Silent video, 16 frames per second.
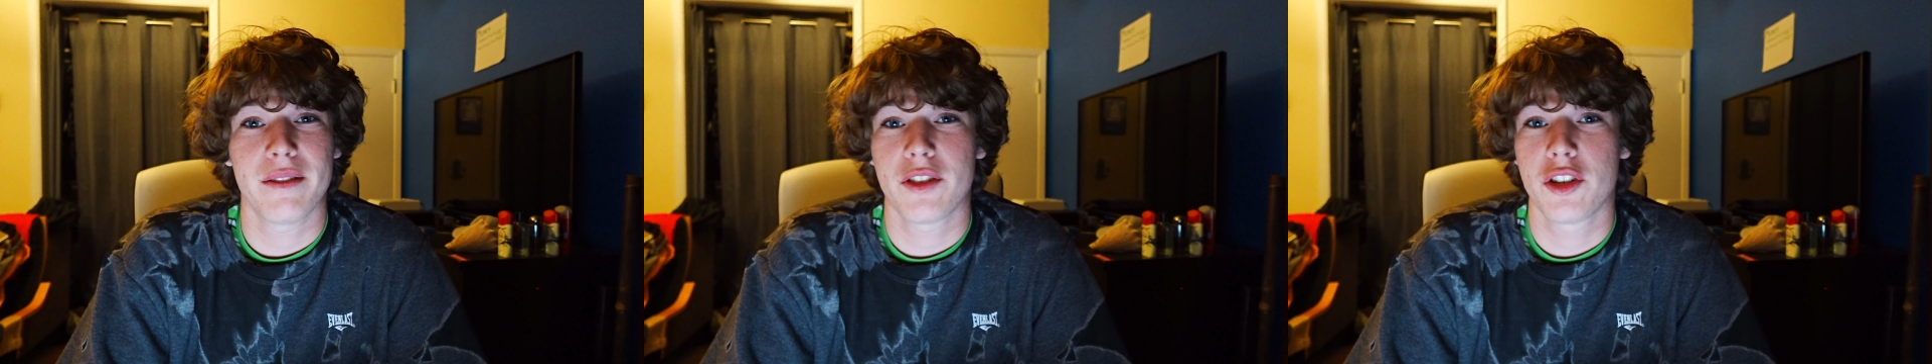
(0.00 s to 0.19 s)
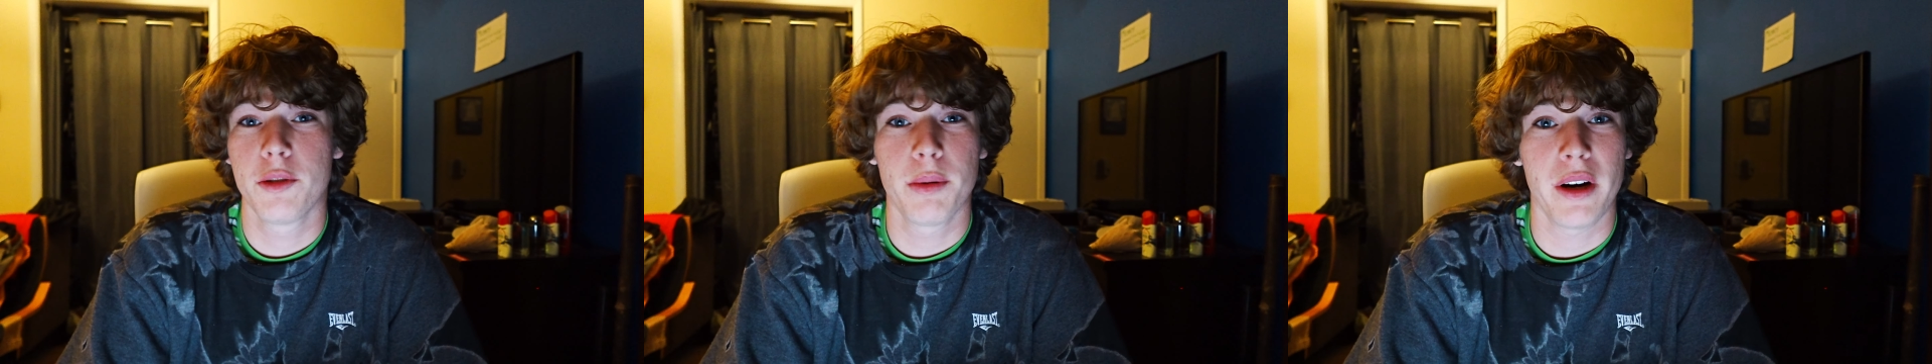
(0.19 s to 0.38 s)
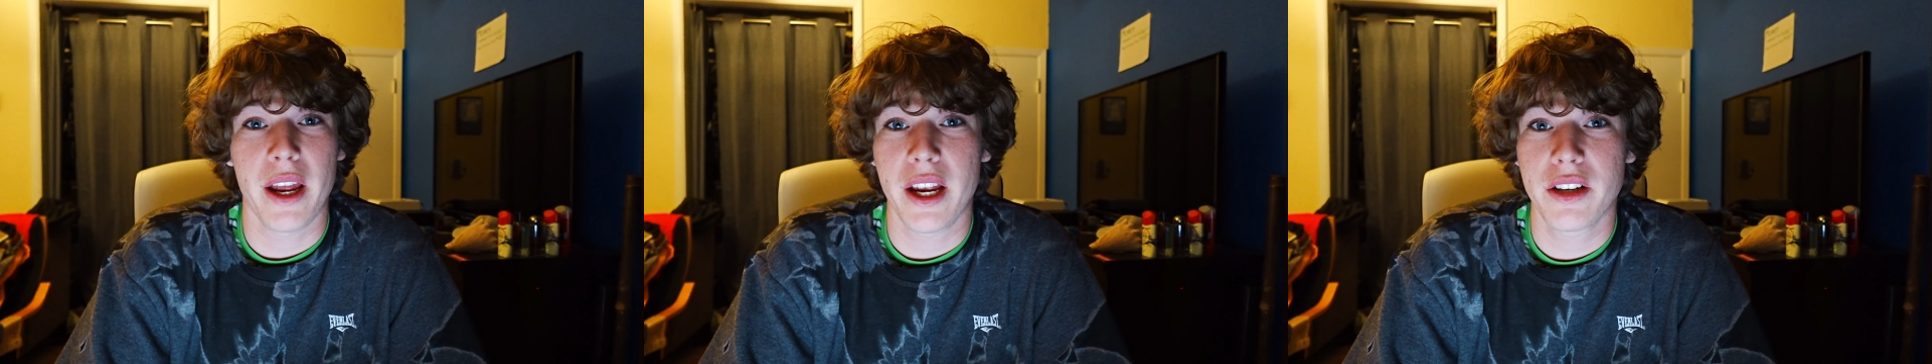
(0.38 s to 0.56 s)

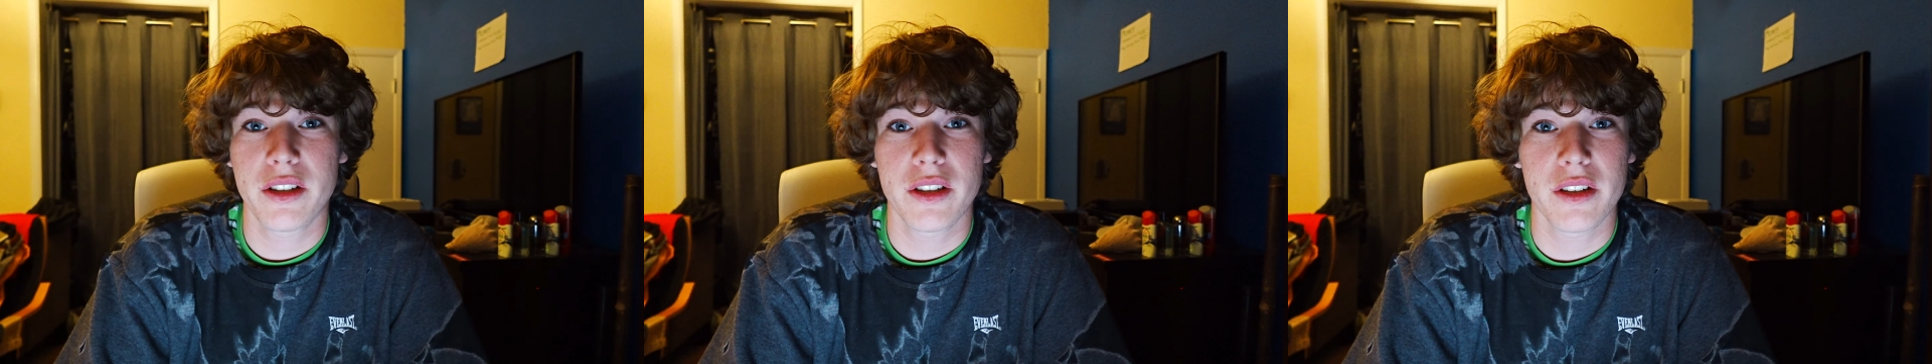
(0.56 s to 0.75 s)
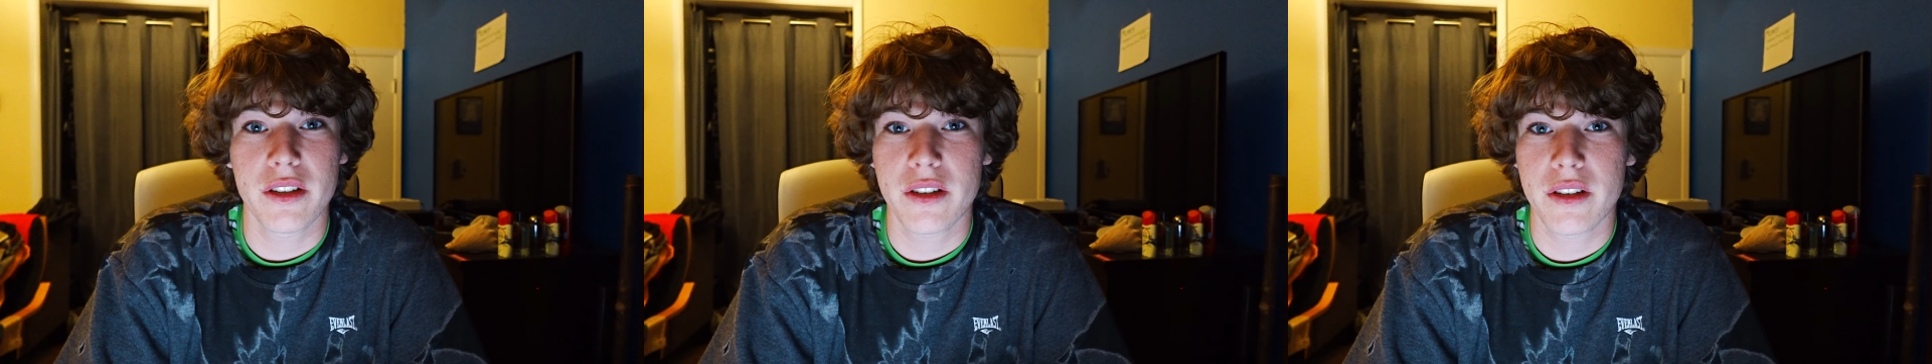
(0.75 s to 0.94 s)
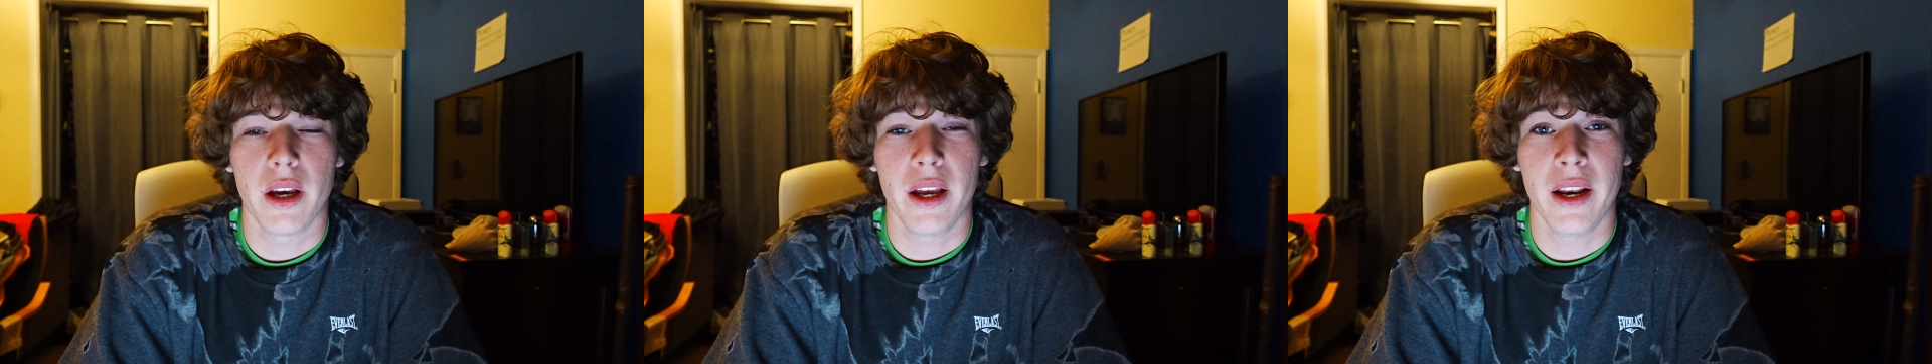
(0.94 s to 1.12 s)
super
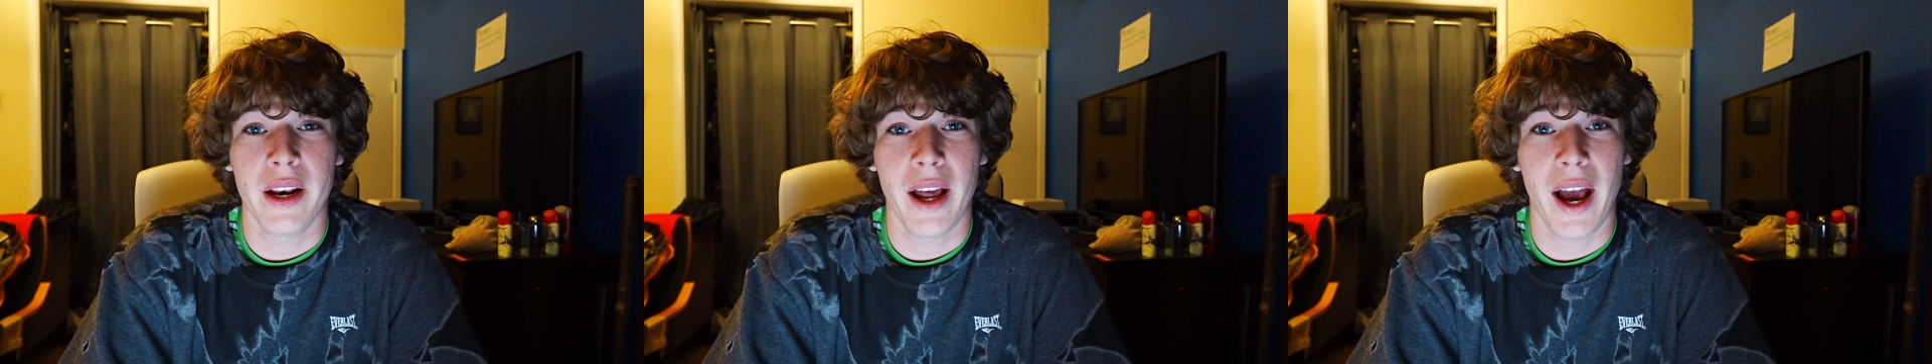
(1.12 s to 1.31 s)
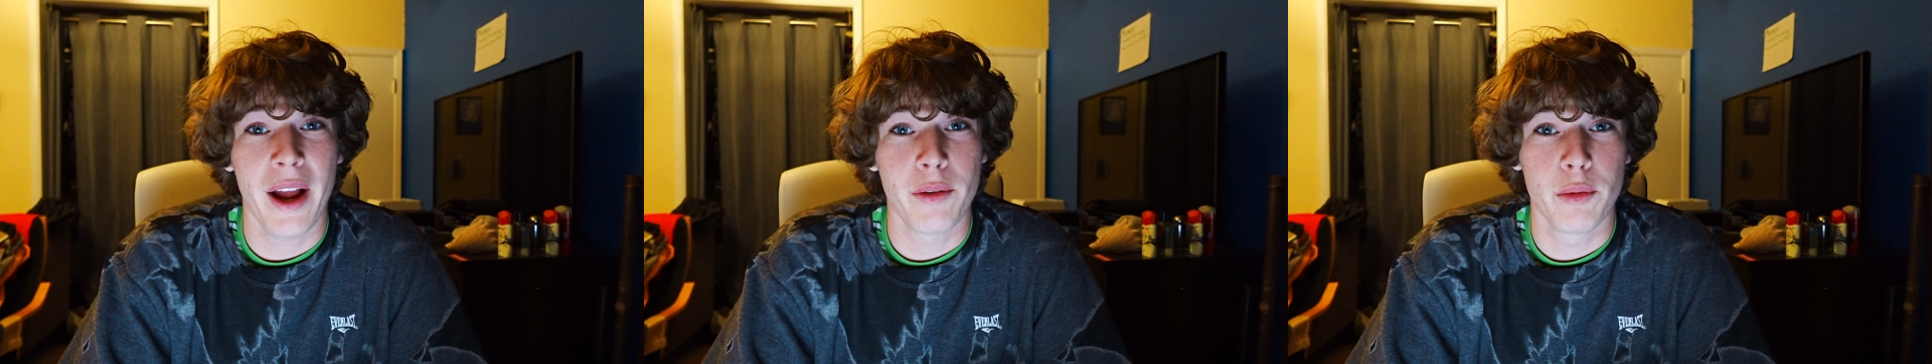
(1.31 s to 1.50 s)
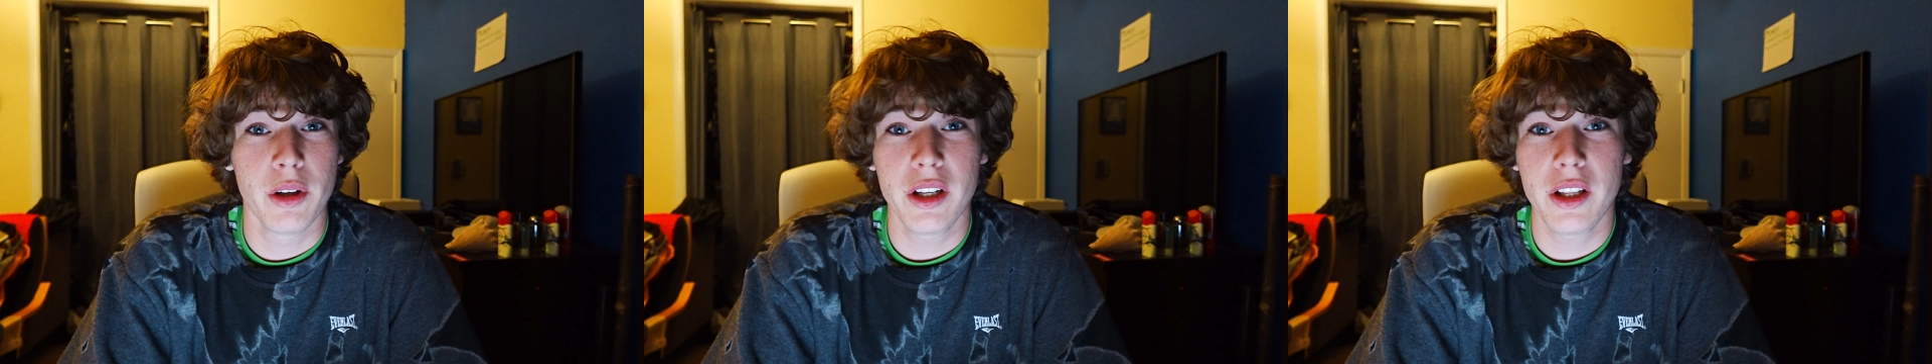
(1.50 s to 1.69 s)
anxious, and I
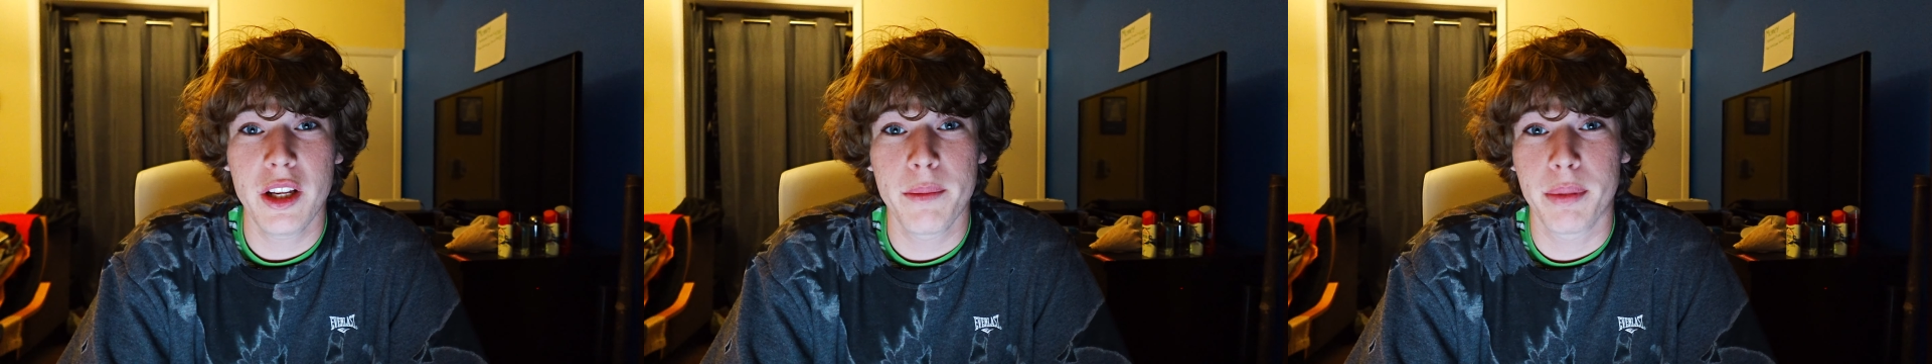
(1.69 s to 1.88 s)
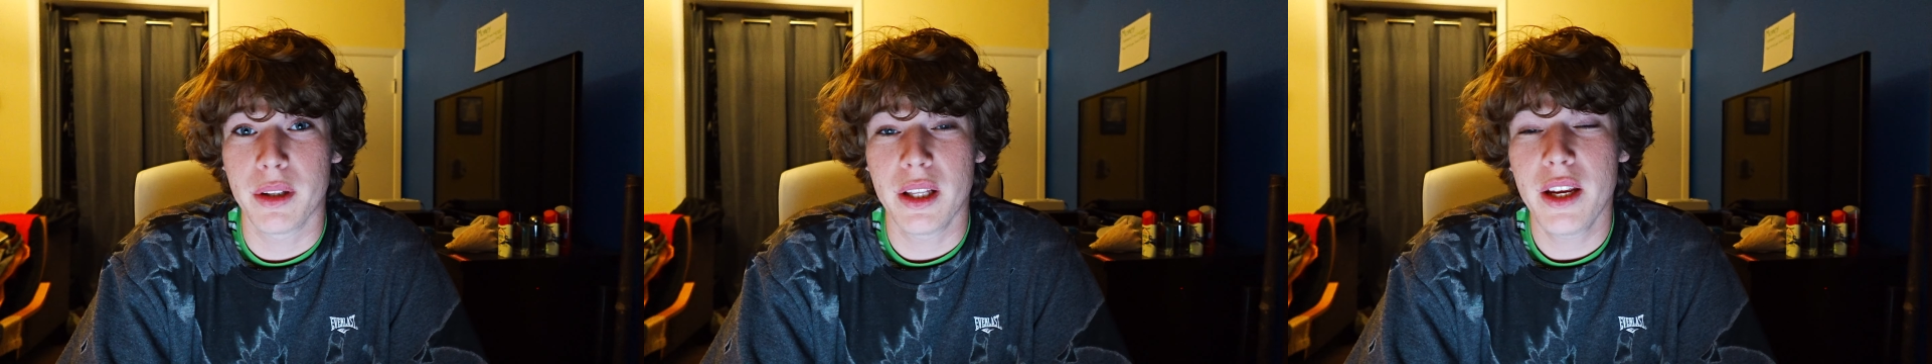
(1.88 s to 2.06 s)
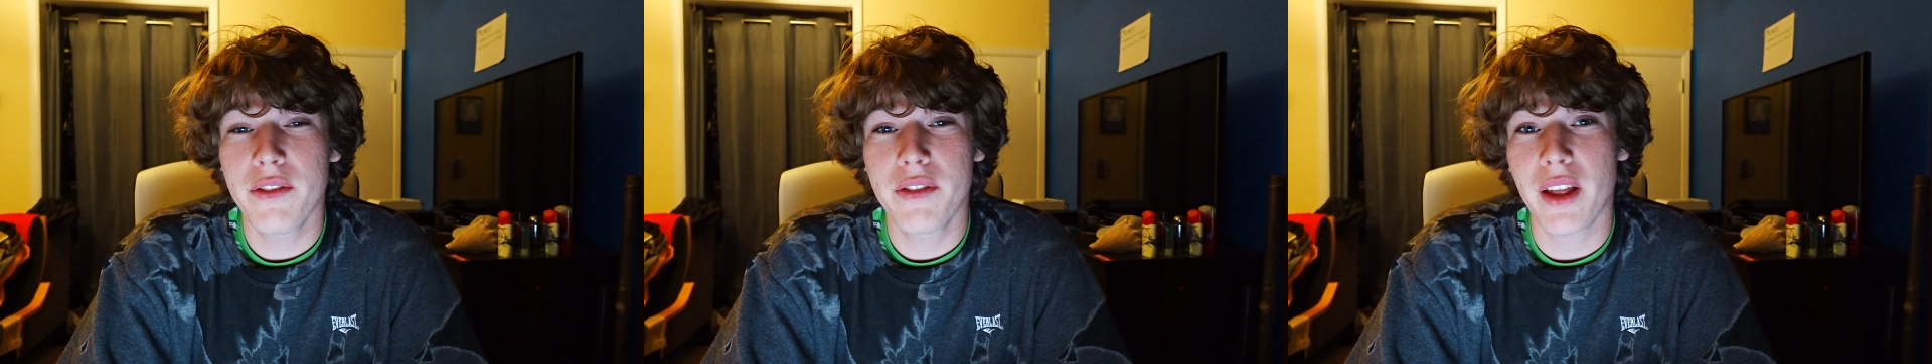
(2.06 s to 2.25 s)
really believed